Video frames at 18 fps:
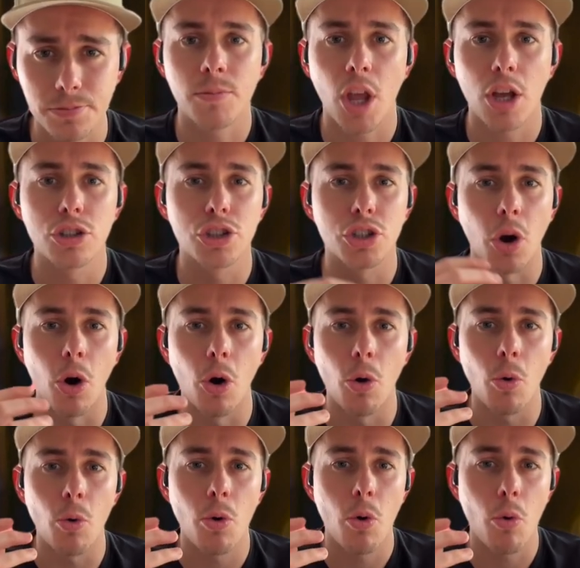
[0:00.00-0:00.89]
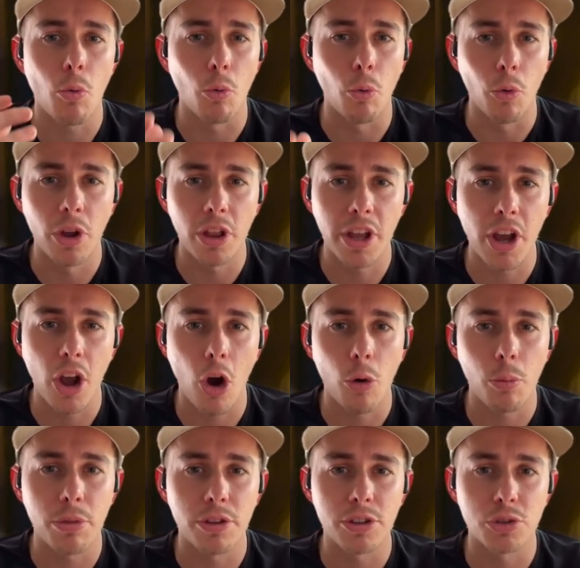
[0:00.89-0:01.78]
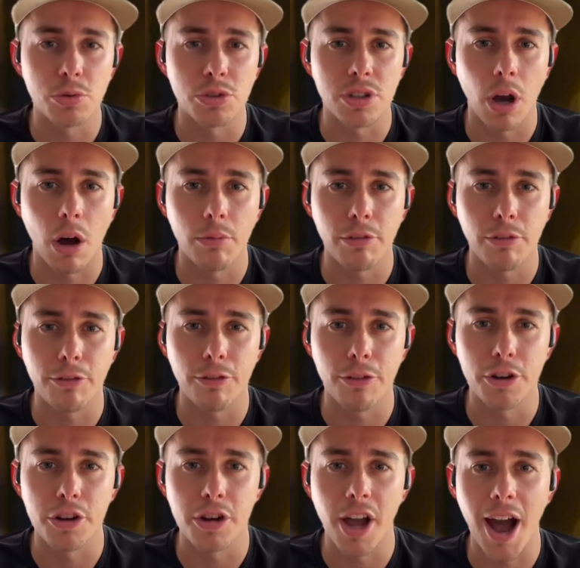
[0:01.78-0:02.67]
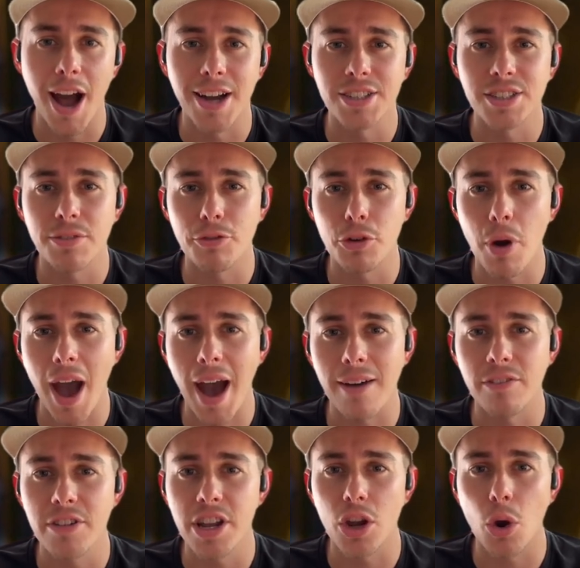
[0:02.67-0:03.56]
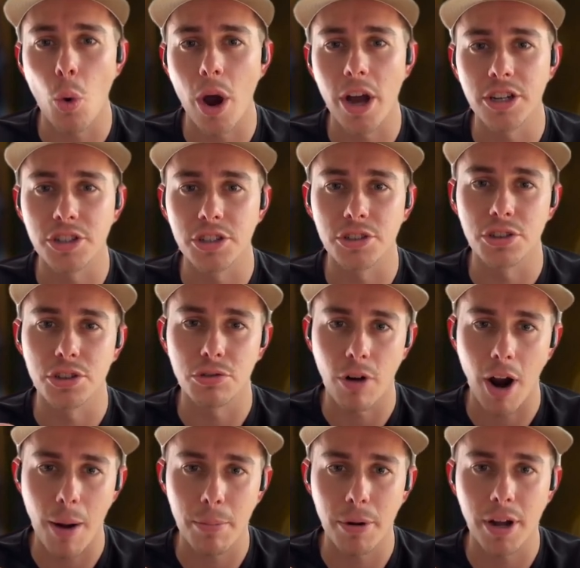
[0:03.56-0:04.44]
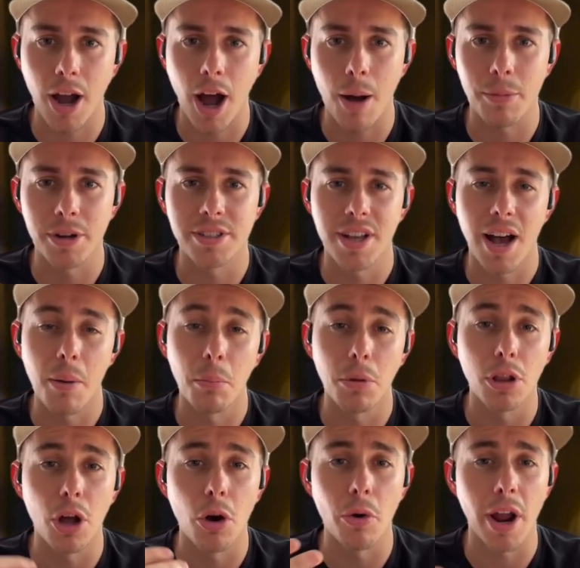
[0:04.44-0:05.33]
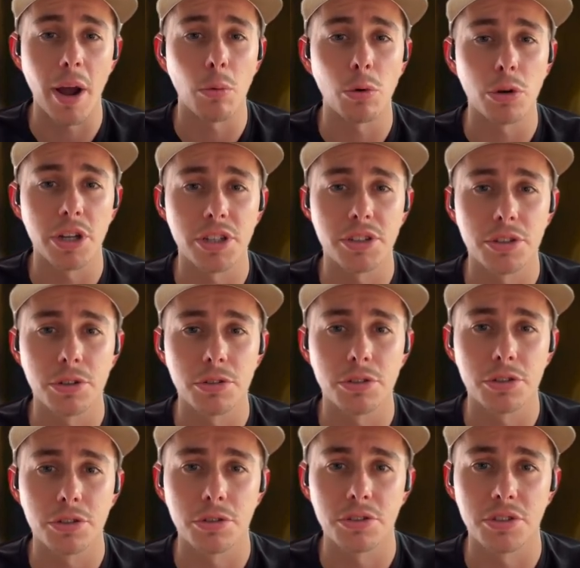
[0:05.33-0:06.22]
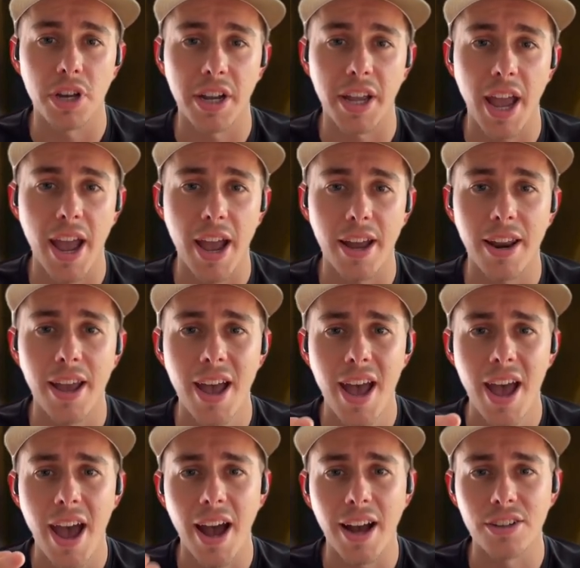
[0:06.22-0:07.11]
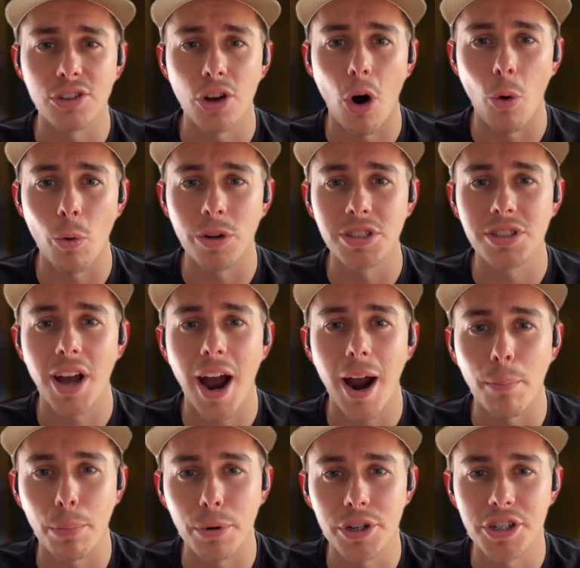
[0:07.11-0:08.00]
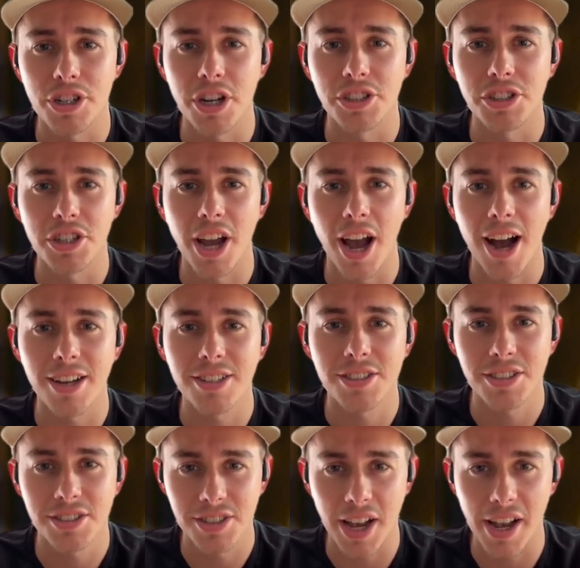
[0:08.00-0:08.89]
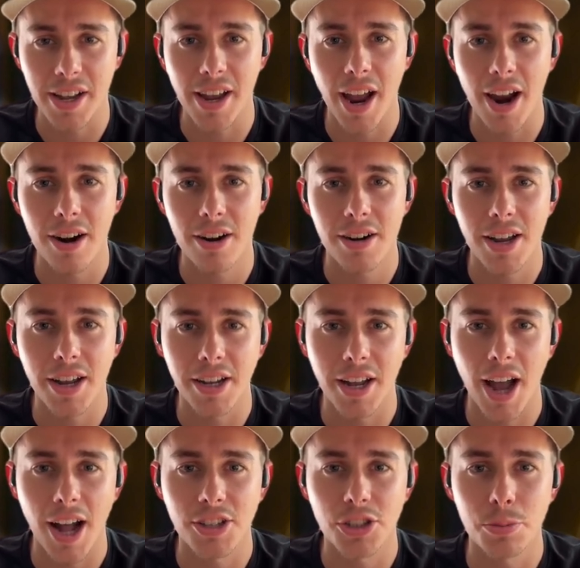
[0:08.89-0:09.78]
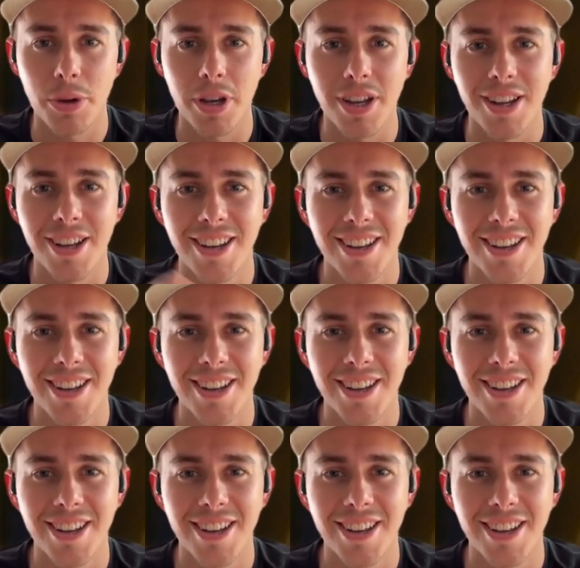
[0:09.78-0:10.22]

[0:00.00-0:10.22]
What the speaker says: So really hope this was helpful for you guys. If you have any questions, drop a comment down below and I will get to you as soon as I can. As always, I appreciate you guys. Take care and Godspeed.